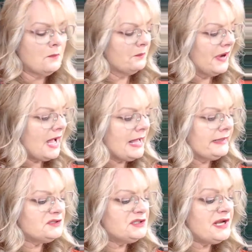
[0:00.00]

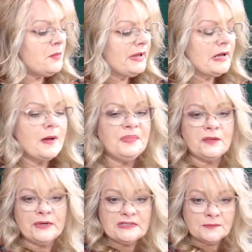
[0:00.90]
but she went up
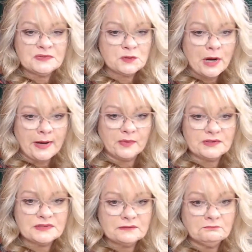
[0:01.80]
3
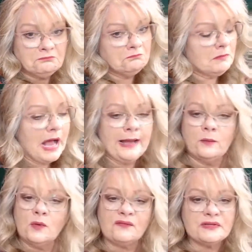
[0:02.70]
subscribers. I
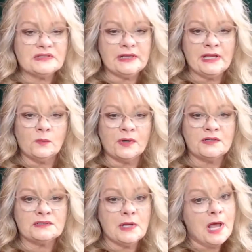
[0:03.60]
don't know if it's the
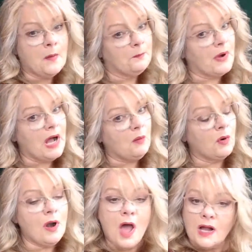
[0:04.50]
keywords, but
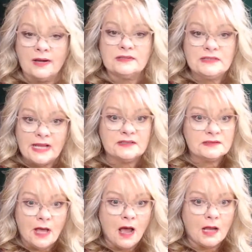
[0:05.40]
we're not going to say it's
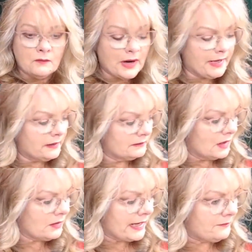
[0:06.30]
not, right?
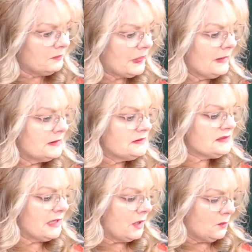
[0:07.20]
Okay.
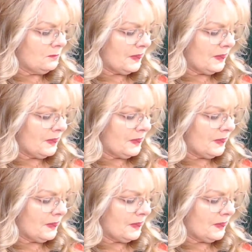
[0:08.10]
So